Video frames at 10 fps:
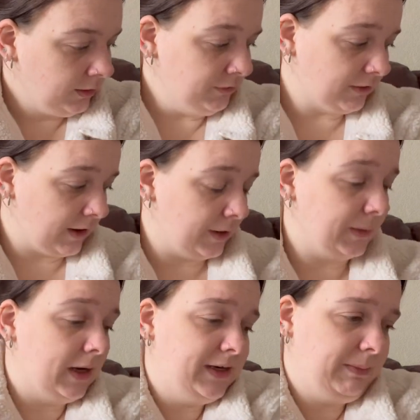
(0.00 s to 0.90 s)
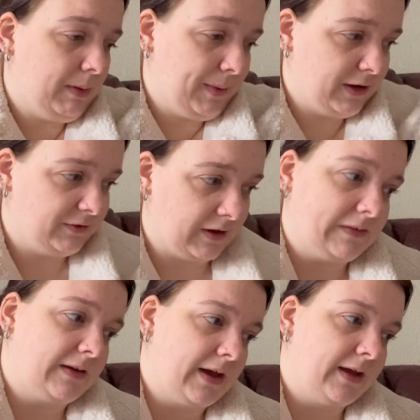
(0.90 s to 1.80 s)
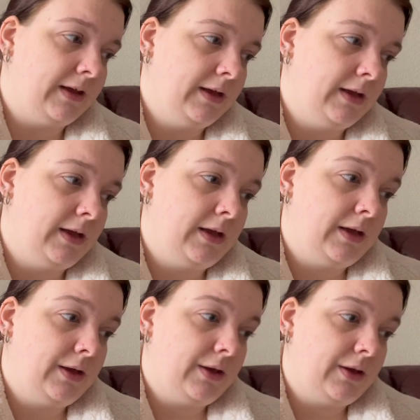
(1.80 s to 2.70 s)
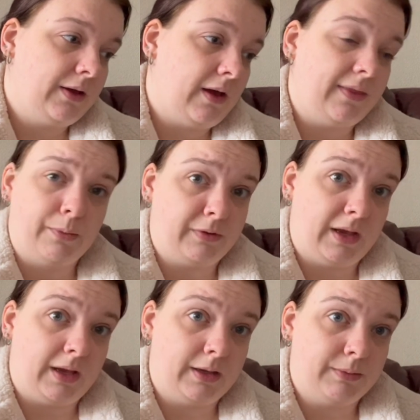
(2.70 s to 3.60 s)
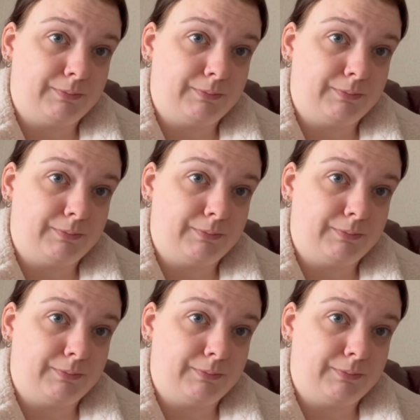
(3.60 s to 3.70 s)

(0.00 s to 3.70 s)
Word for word: So I did my post yesterday, and that was it.